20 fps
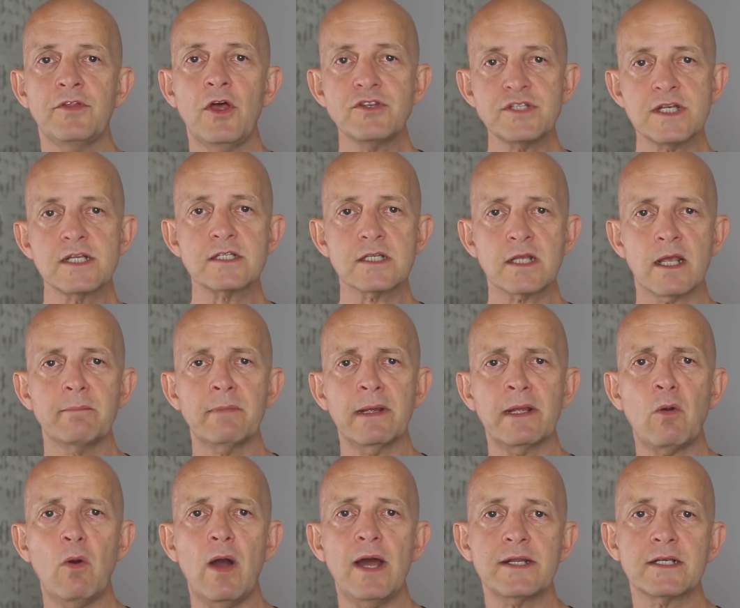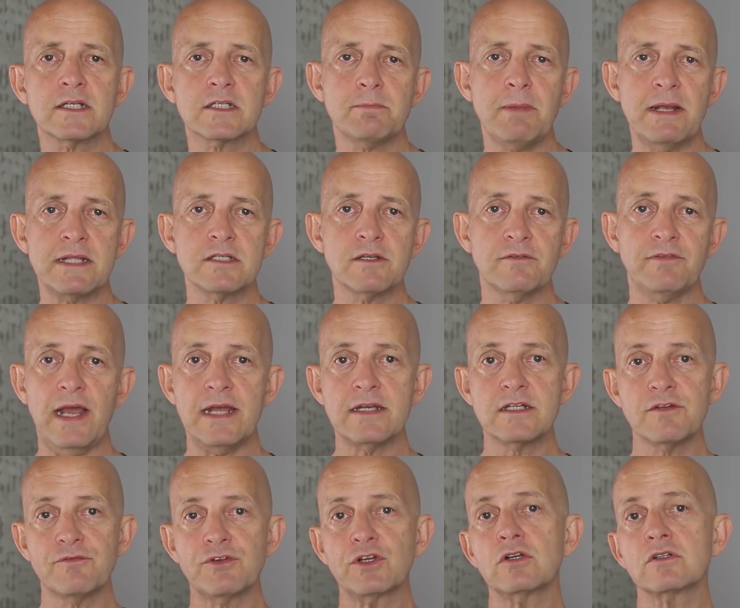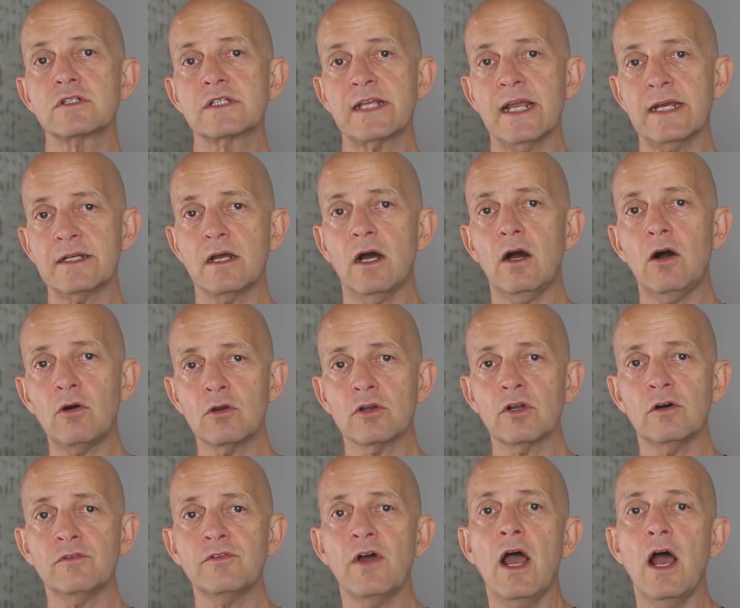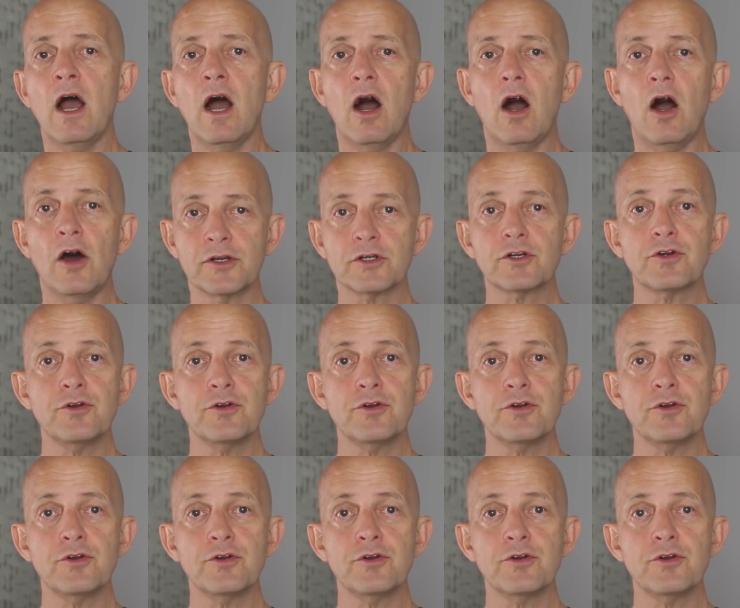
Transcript: those things can be quite expensive and difficult to get hold of on a